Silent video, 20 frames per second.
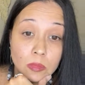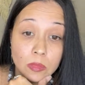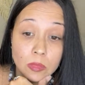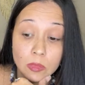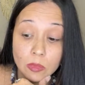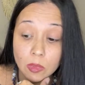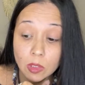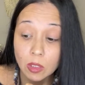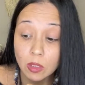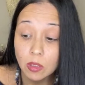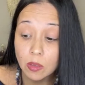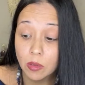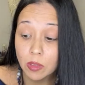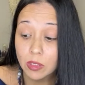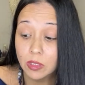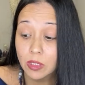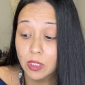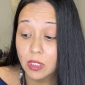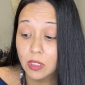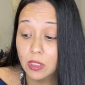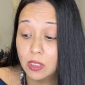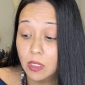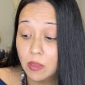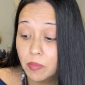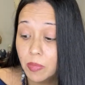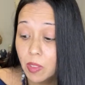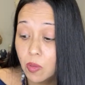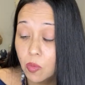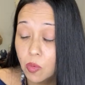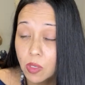You know, because he's gonna
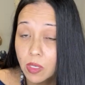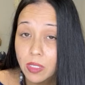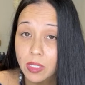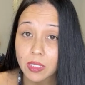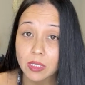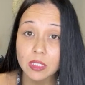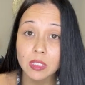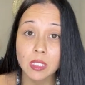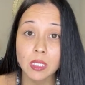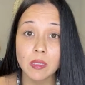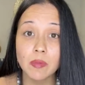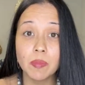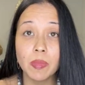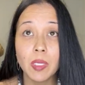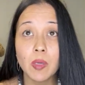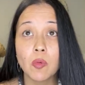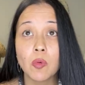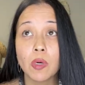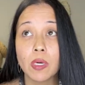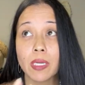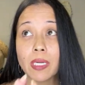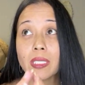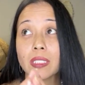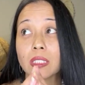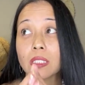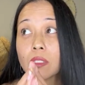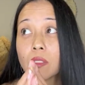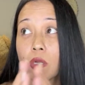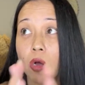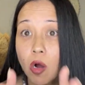be one
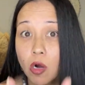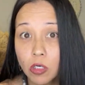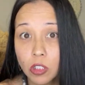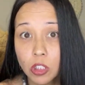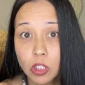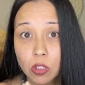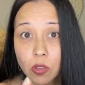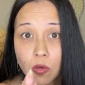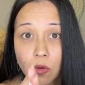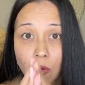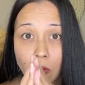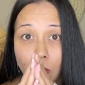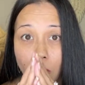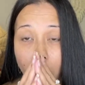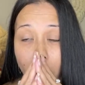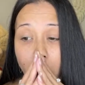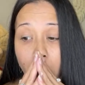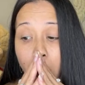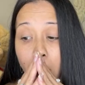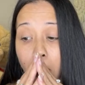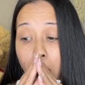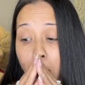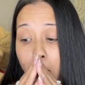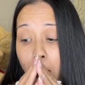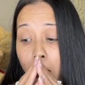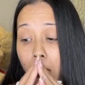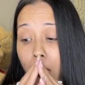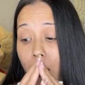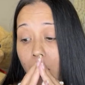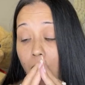that's logical,
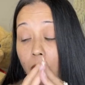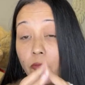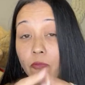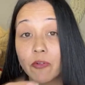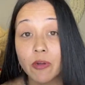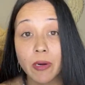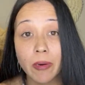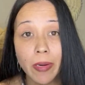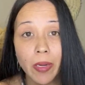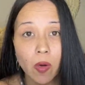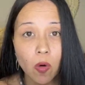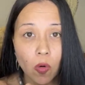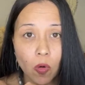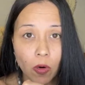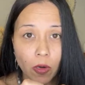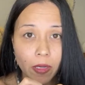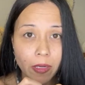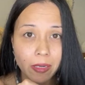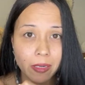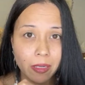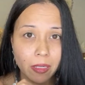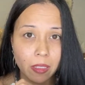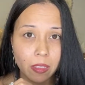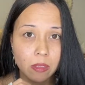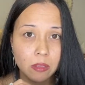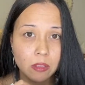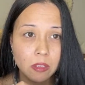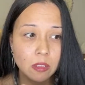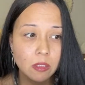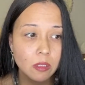very
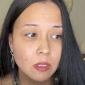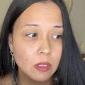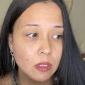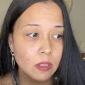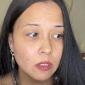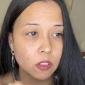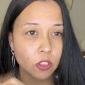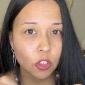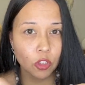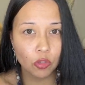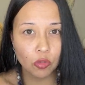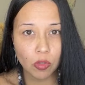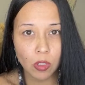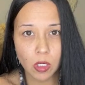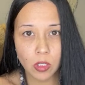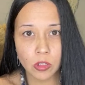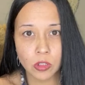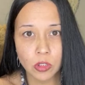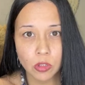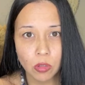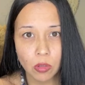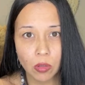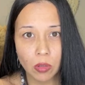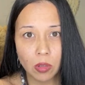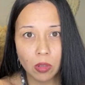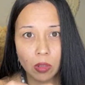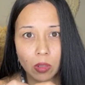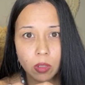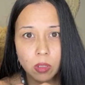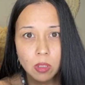organized, structured,
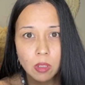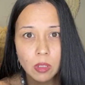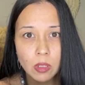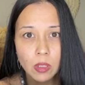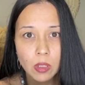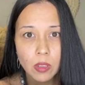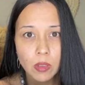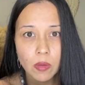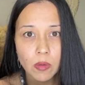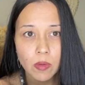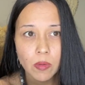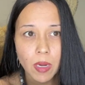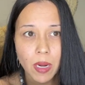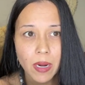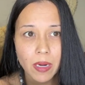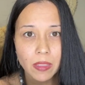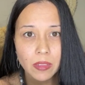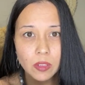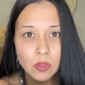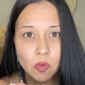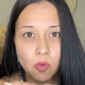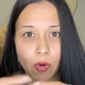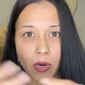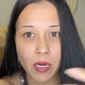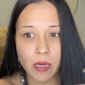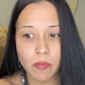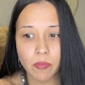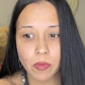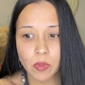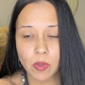you know, has a way
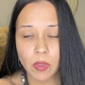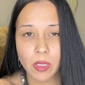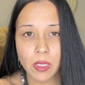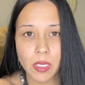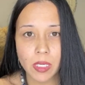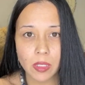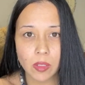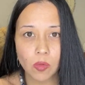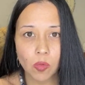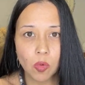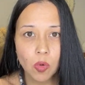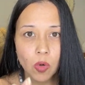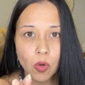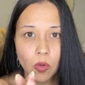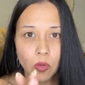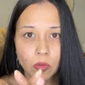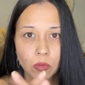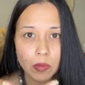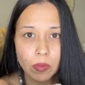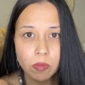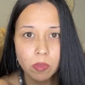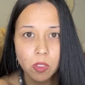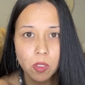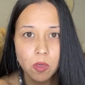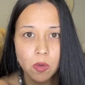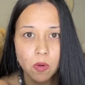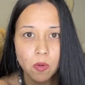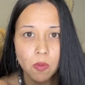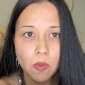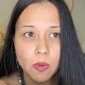of looking at the world, you
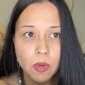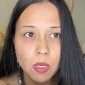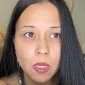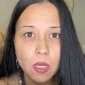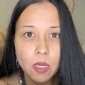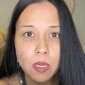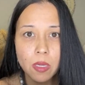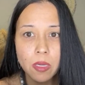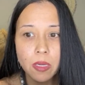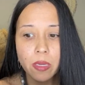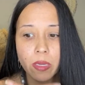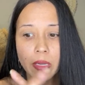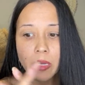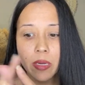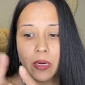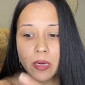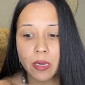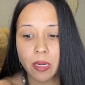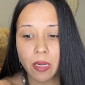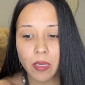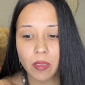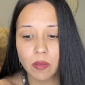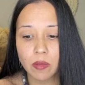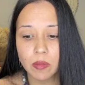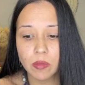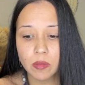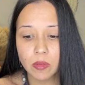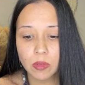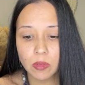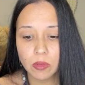know, in a
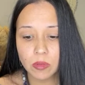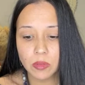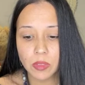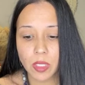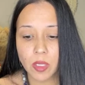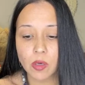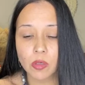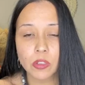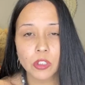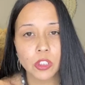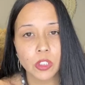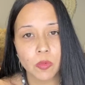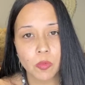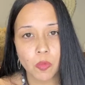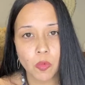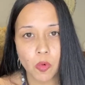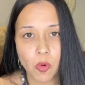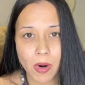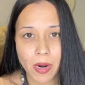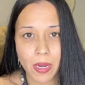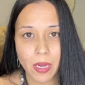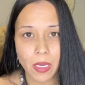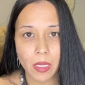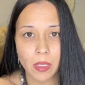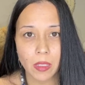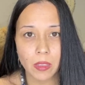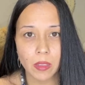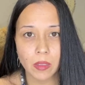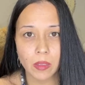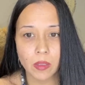leadership way,
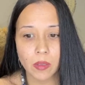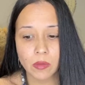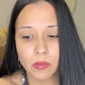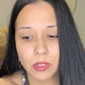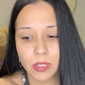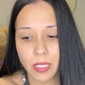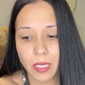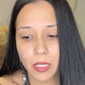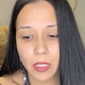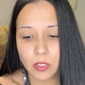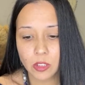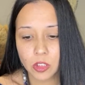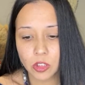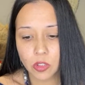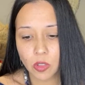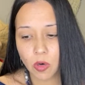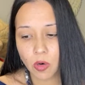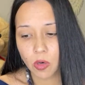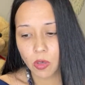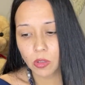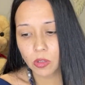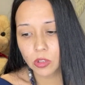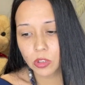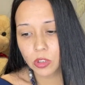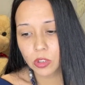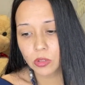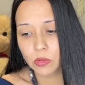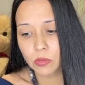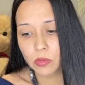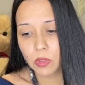you know, taking
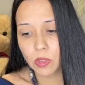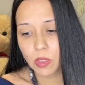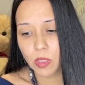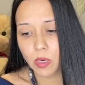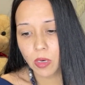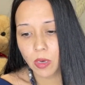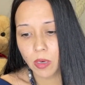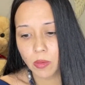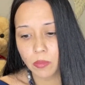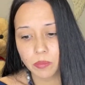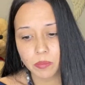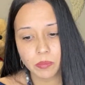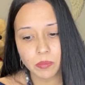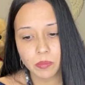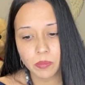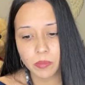charge, um,